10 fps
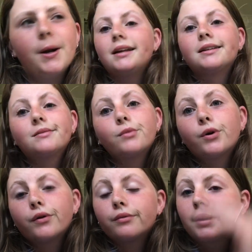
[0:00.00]
I did some
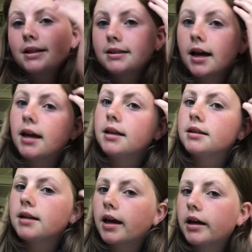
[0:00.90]
more of my
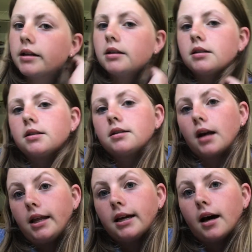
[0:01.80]
science, like
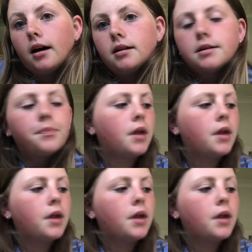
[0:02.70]
study cards,